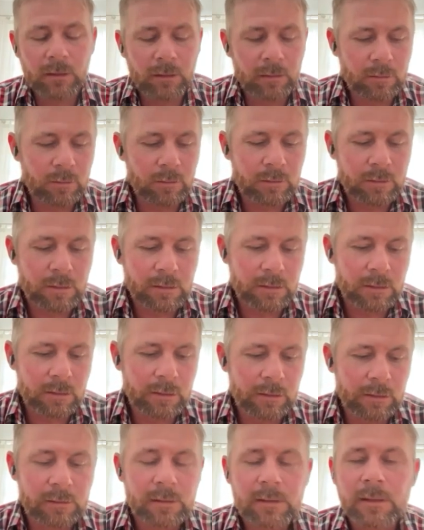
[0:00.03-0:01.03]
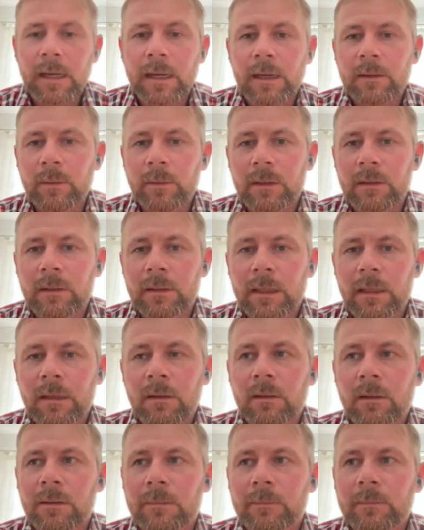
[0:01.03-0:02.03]
got a horse that's a little stuck when I get
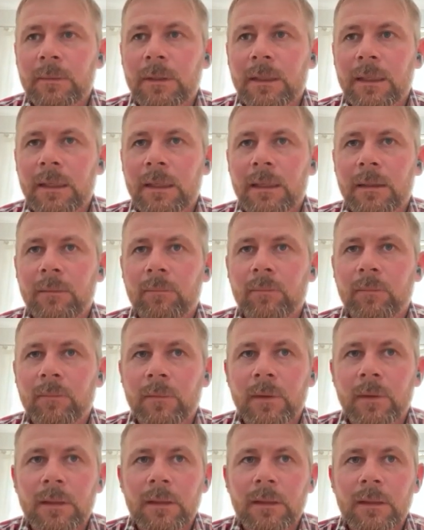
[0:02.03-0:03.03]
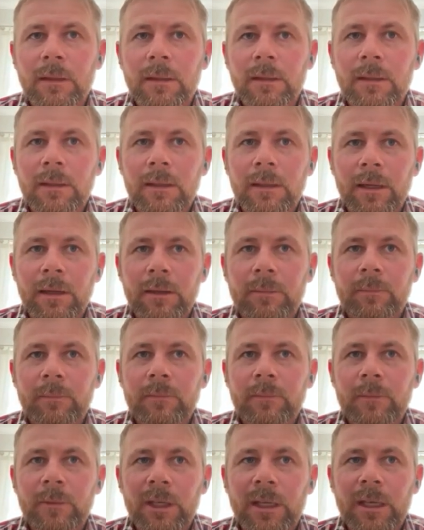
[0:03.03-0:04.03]
on him.
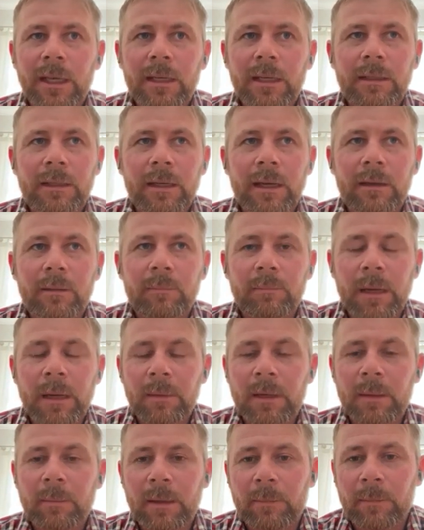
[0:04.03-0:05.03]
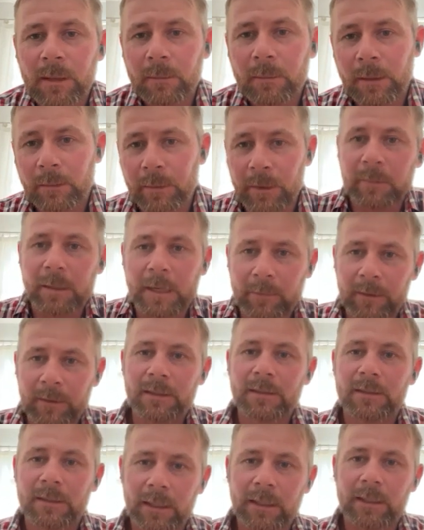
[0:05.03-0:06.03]
You can go bubba bubba bubba bubba
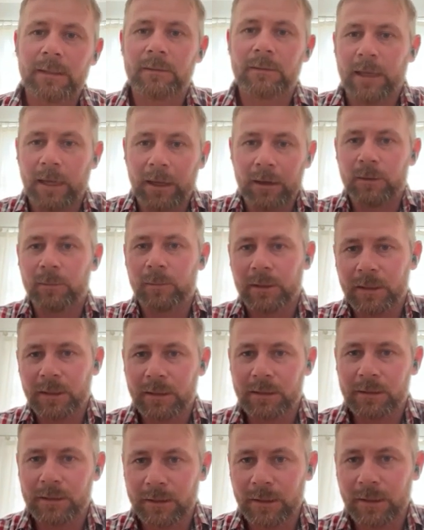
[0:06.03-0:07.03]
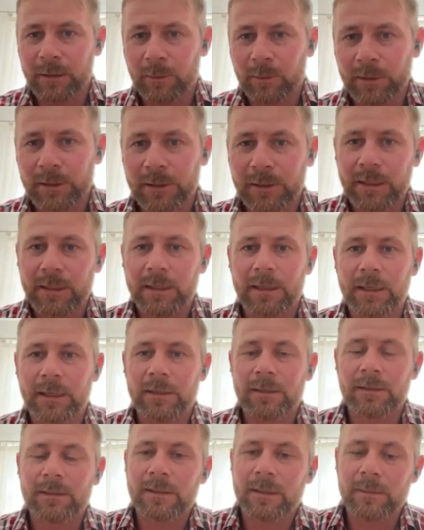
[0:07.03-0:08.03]
until they go, but then you don't know what you're going to
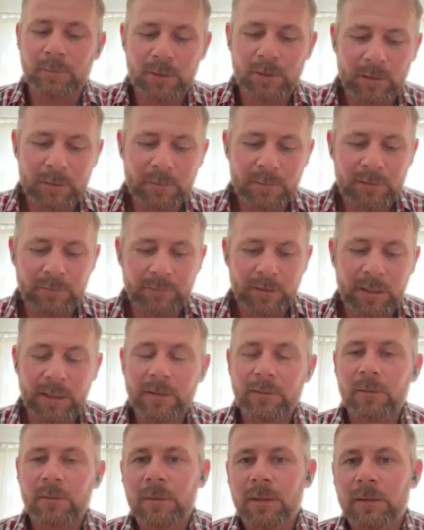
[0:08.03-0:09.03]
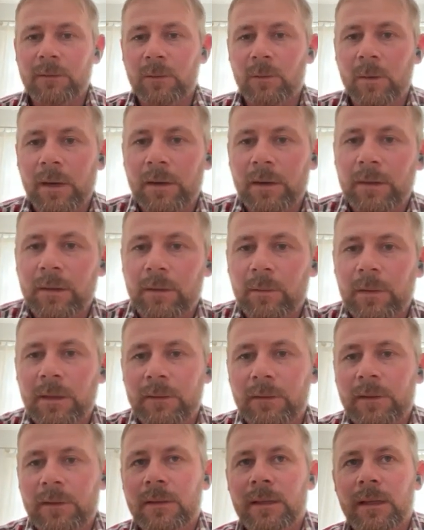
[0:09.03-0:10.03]
get sometimes if they have a bit of a worry or
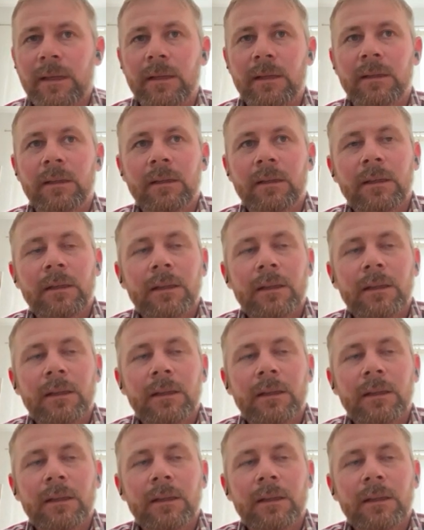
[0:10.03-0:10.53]
whatever. So